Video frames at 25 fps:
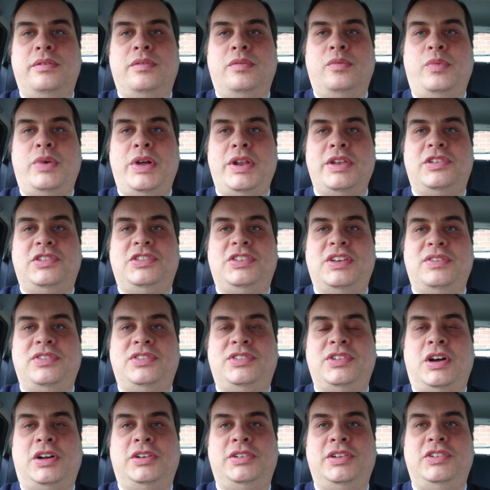Once I've
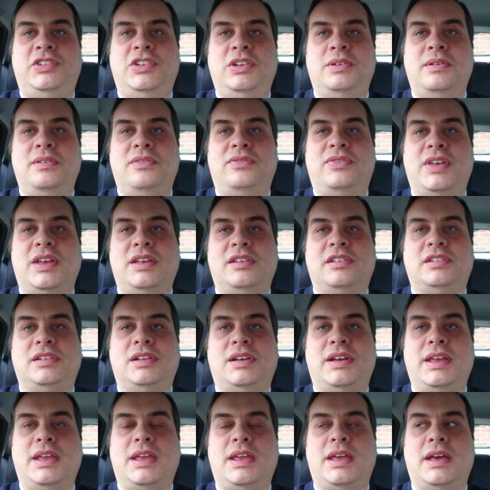started doing things
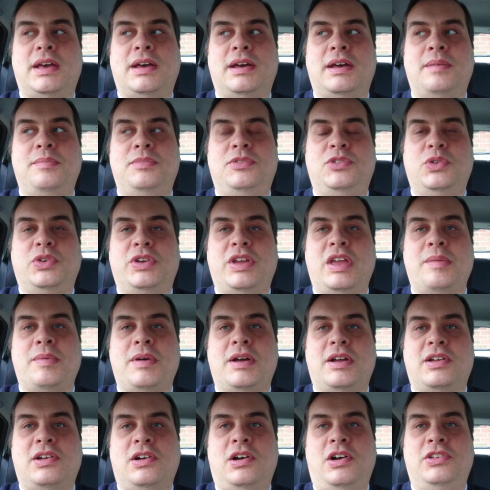like talking
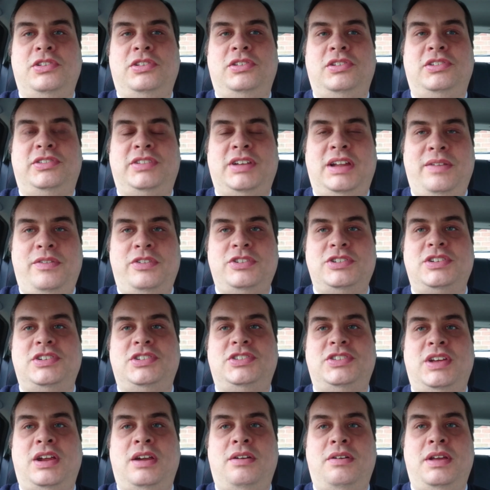about cars using television
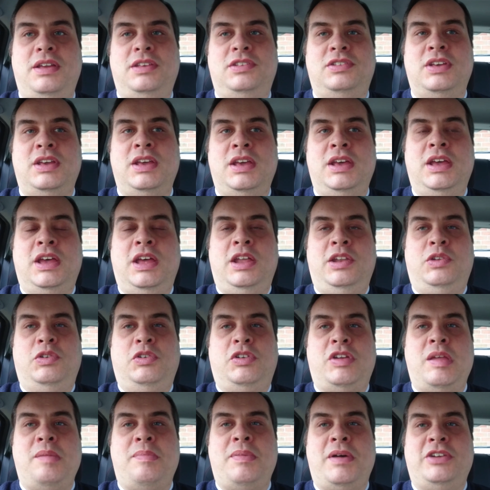series,
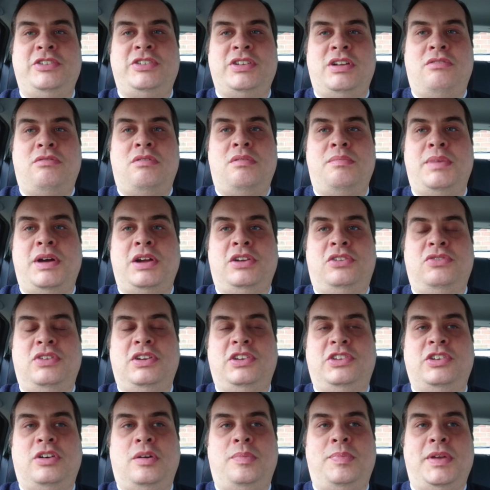talking about general
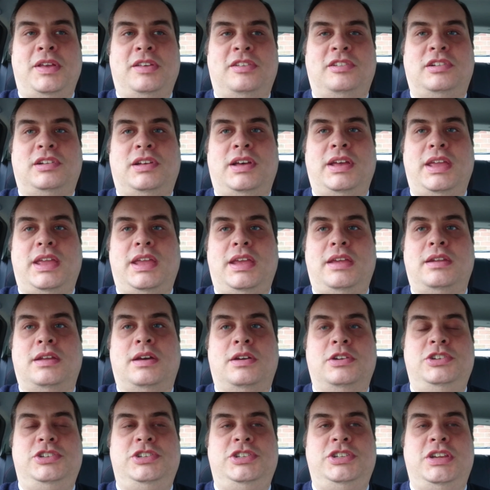motoring topics like, you
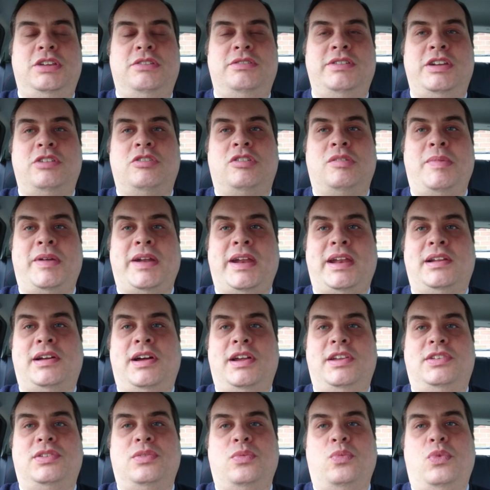know, do you need automatic
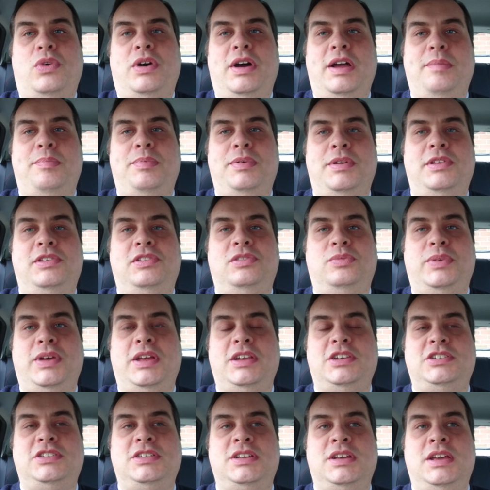lights and wipers,
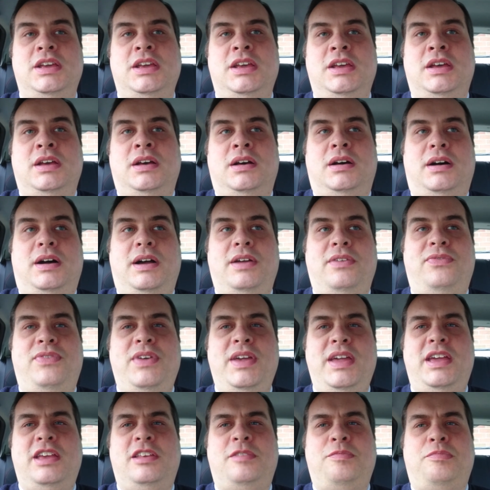which I
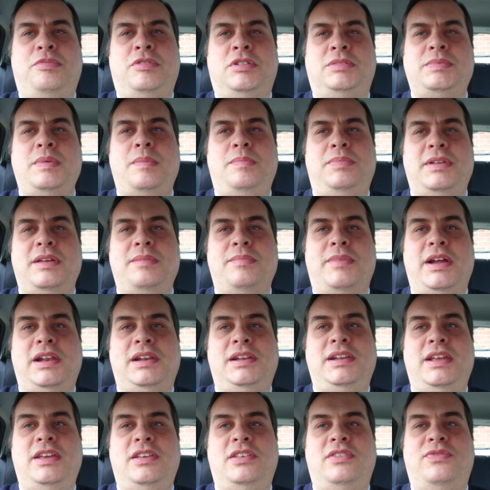think is probably my
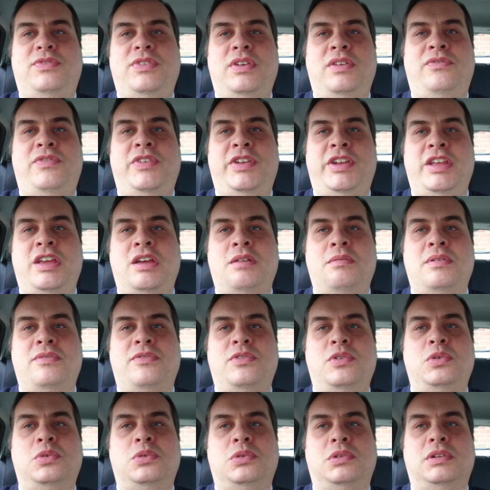least viewed video of
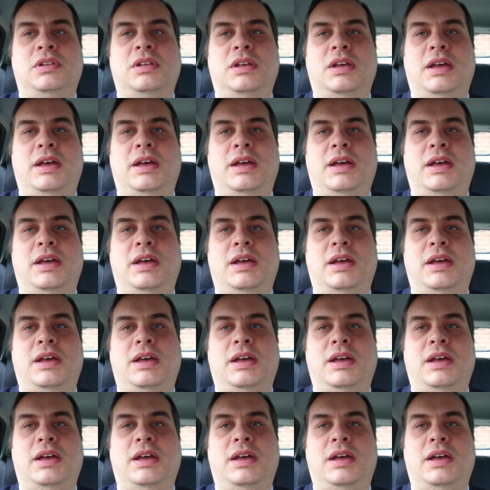all.